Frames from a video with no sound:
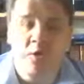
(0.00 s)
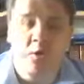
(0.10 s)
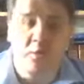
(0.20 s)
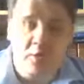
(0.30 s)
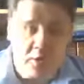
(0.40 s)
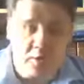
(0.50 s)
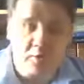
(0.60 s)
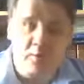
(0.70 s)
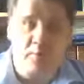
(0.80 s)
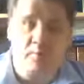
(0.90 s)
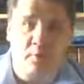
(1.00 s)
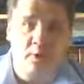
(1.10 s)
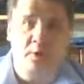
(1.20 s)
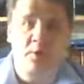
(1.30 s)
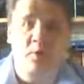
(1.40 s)
So it's up to you.
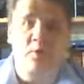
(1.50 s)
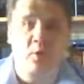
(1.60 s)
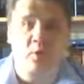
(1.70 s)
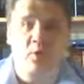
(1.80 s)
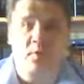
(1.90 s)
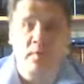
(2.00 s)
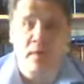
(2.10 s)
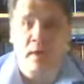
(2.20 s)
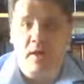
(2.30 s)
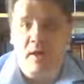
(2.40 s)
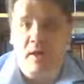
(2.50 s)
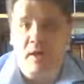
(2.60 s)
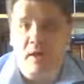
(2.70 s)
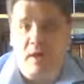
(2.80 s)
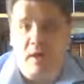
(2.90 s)
The ball's in your court.
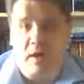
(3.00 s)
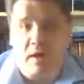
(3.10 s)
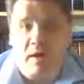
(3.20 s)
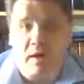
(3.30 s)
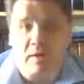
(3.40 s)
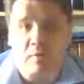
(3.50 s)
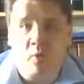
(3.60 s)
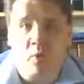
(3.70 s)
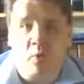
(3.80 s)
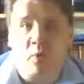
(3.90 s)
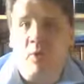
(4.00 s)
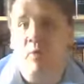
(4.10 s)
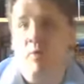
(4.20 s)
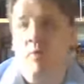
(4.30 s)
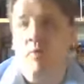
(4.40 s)

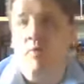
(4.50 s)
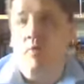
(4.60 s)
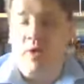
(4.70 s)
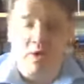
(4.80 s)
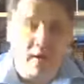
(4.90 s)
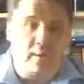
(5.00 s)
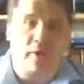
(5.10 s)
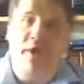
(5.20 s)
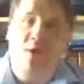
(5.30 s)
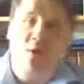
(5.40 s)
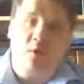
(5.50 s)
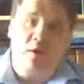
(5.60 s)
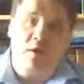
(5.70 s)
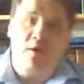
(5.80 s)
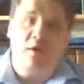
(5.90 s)
When you get
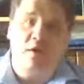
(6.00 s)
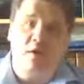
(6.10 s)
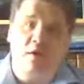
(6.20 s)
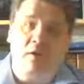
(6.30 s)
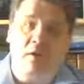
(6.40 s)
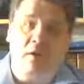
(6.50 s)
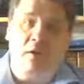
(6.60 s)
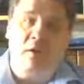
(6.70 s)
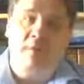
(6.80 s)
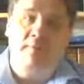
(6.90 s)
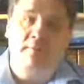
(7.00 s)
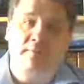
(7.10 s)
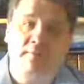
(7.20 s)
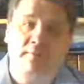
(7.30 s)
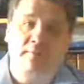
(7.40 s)
back to me,
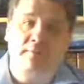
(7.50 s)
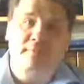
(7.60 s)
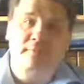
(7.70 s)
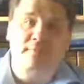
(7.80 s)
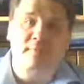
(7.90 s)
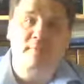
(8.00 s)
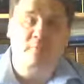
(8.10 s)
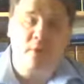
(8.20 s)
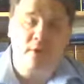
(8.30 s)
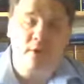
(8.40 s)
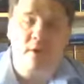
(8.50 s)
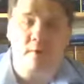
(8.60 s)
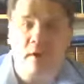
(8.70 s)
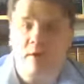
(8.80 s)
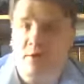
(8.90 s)

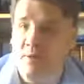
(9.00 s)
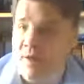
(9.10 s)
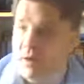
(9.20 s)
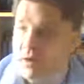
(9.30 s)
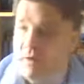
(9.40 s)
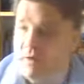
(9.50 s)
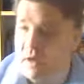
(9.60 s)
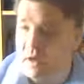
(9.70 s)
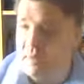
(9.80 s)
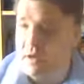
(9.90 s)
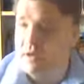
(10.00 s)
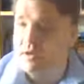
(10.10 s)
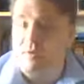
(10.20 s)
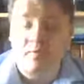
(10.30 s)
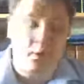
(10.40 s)
when you get back to me, if you
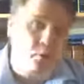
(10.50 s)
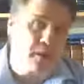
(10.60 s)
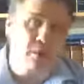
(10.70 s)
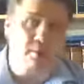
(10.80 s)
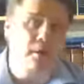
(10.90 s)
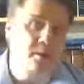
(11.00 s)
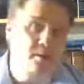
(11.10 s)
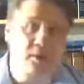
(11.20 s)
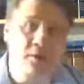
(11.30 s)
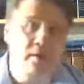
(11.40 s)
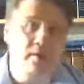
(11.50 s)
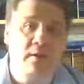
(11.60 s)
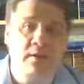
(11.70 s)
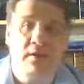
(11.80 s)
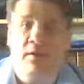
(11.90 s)
get back to me, if you don't get back to
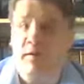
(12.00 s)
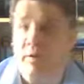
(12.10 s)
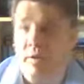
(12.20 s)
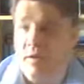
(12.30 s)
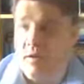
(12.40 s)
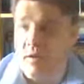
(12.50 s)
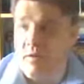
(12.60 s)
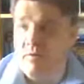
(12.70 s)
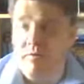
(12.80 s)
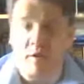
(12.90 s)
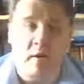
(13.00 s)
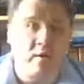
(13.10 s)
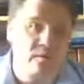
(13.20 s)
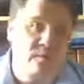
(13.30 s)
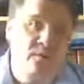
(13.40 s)
me, then
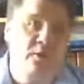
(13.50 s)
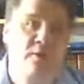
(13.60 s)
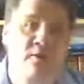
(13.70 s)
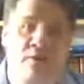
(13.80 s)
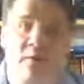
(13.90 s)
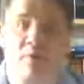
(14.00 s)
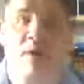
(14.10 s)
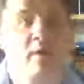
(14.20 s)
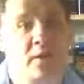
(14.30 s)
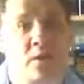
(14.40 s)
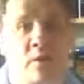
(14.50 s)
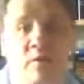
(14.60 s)
I'll see that the